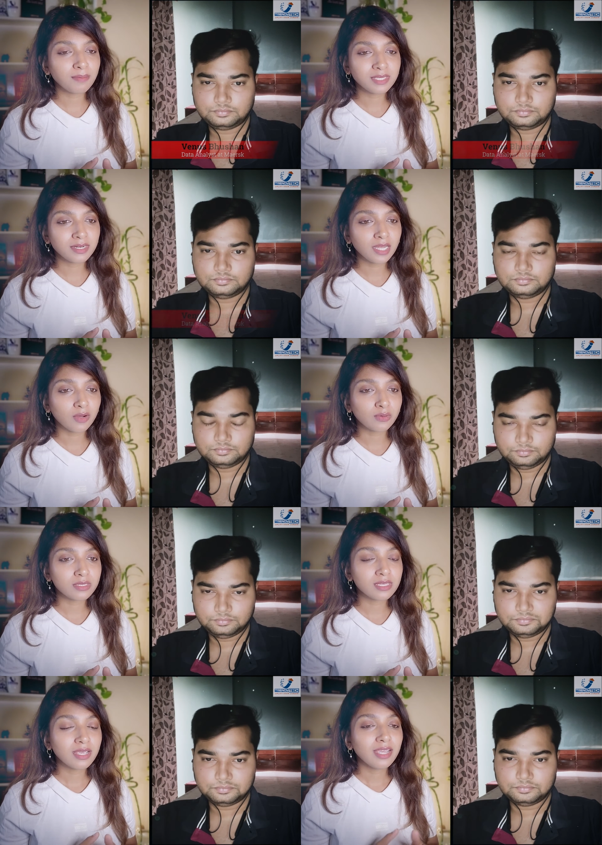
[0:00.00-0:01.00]
Speaker 1: ups and
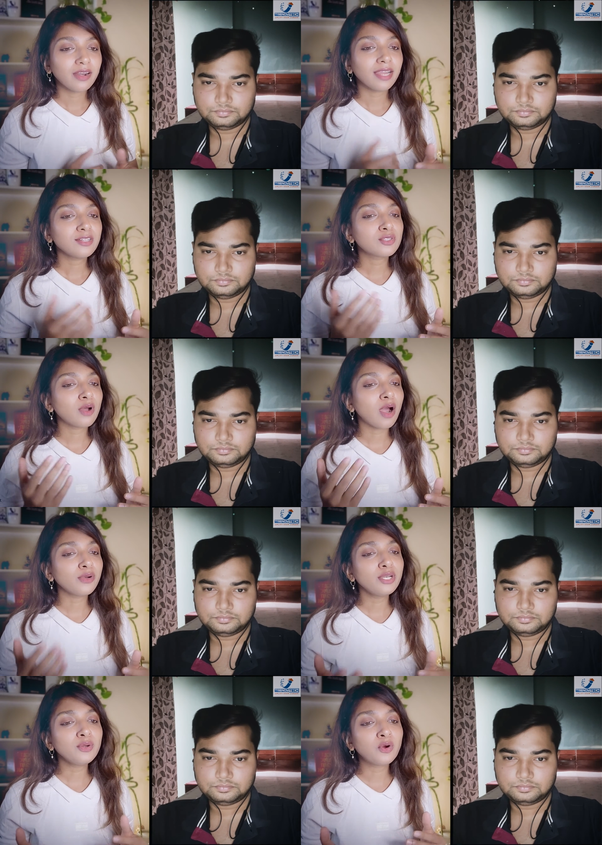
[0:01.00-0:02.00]
downs, right? So how
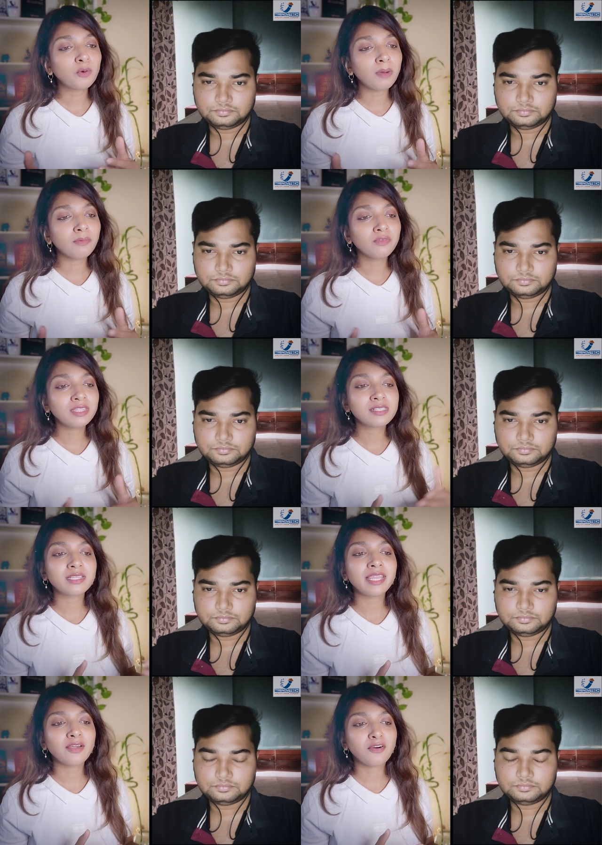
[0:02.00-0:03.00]
did you cope up with
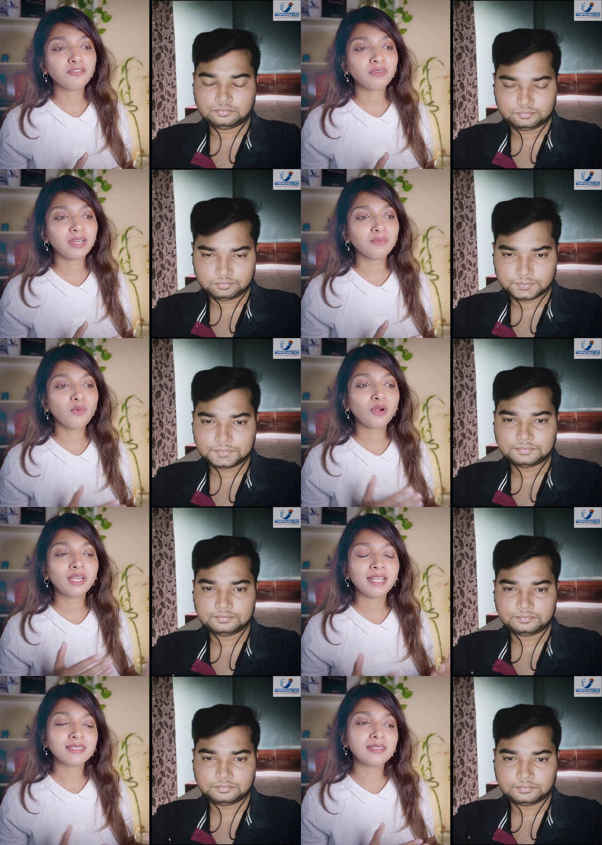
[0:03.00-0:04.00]
this layoff, and what
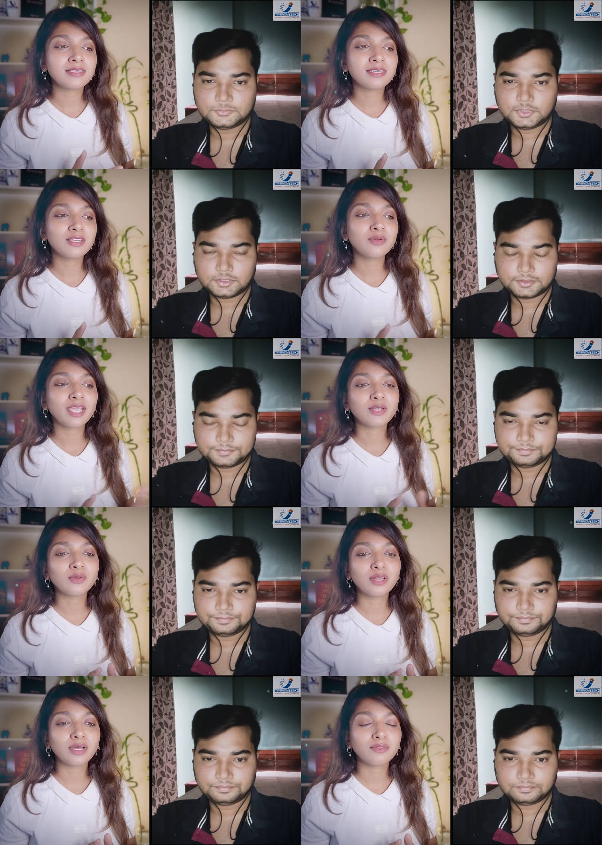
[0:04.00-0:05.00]
lessons did you get to
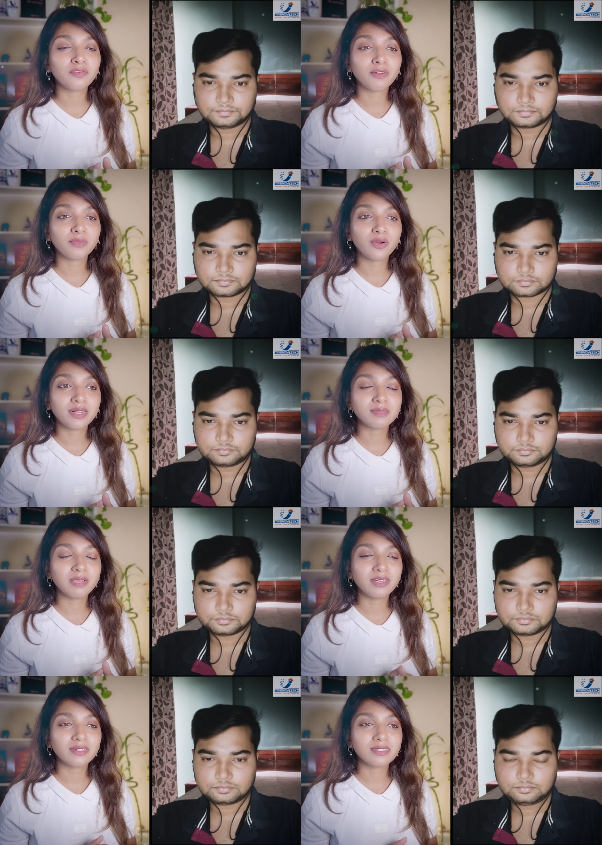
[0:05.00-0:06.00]
learn
Speaker 2: from your
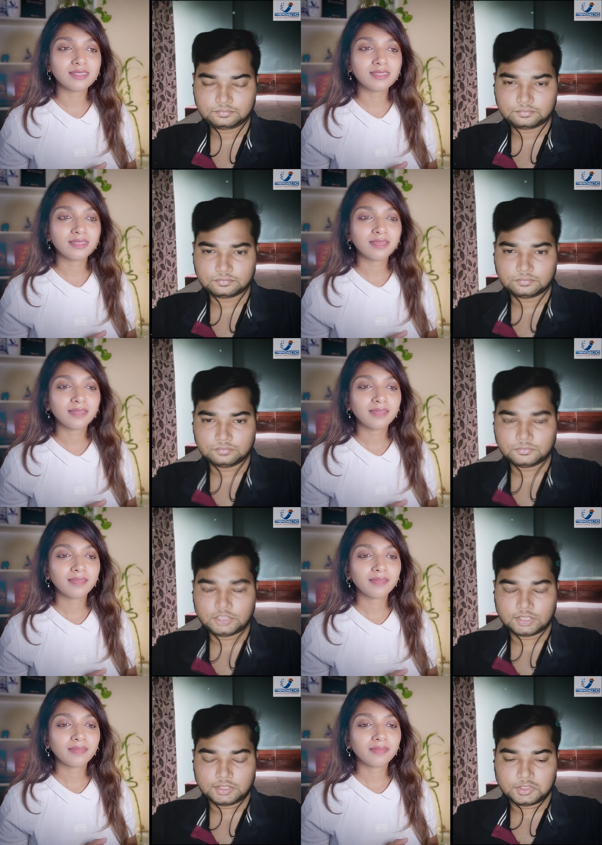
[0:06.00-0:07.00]
experiences?
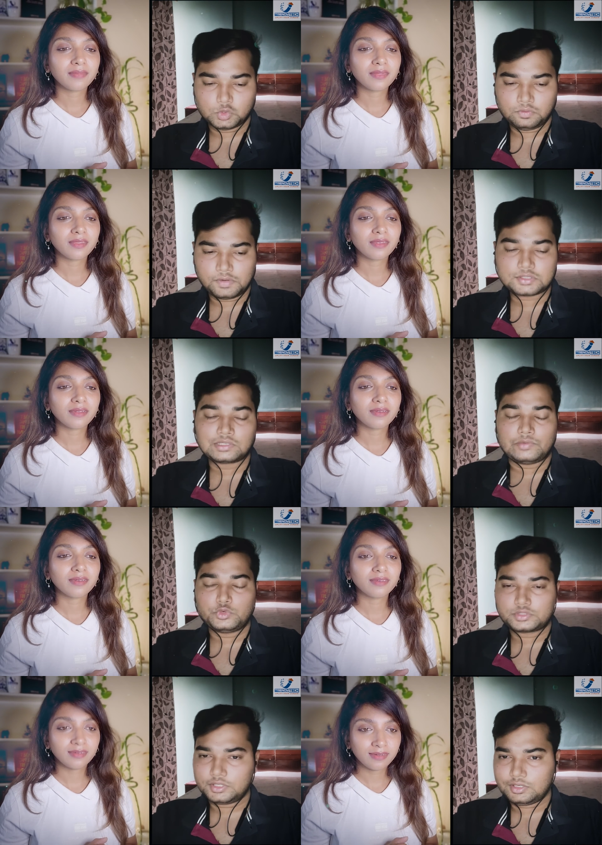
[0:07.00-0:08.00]
Yeah. First thing I
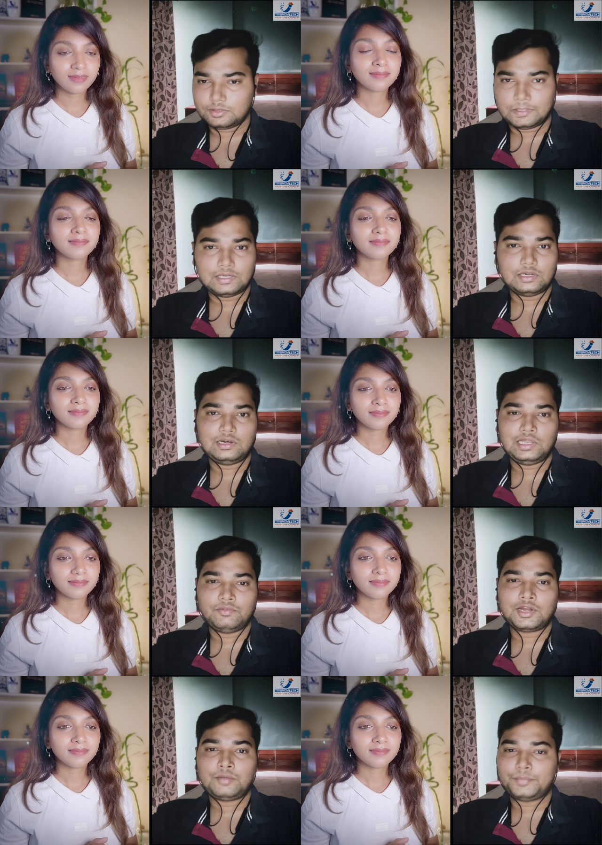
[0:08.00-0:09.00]
would say,
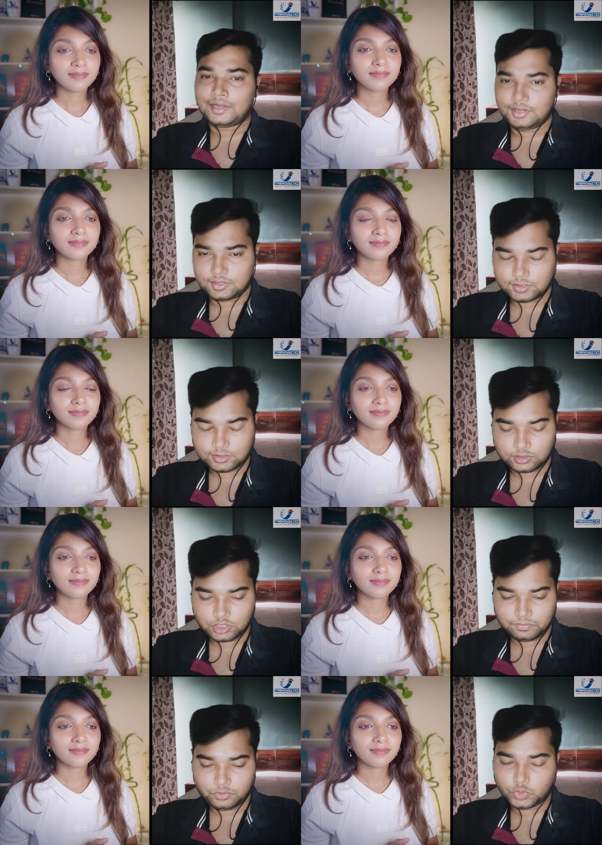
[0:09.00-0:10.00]
never get panicked.
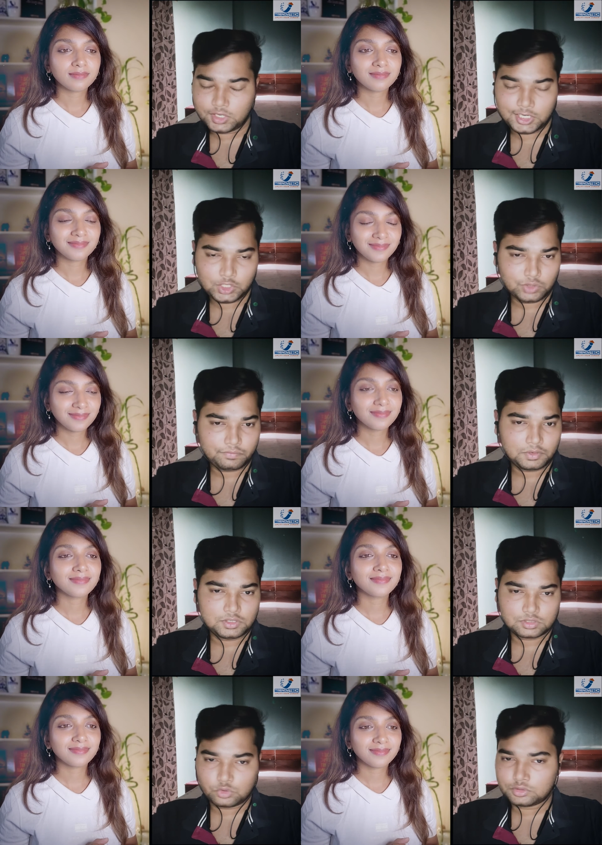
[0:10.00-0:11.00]
If you are laid off,
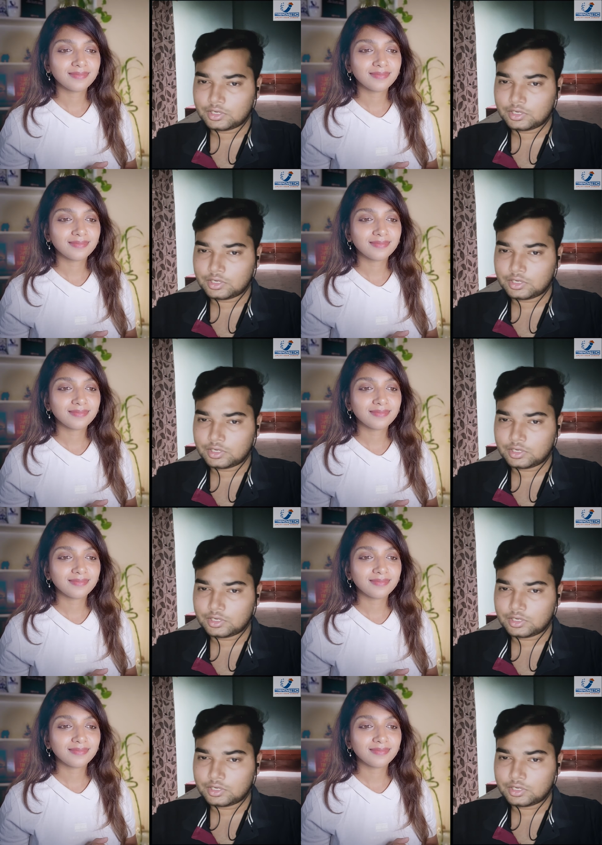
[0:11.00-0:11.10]
it's not